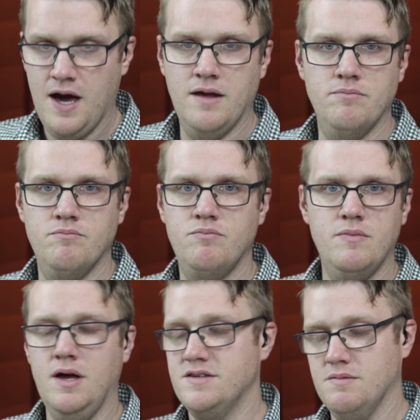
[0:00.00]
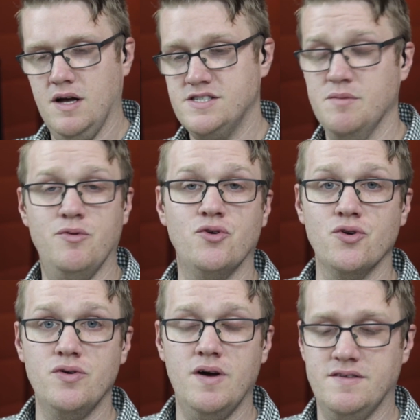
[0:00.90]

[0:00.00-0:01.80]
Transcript: and it's a simple groove,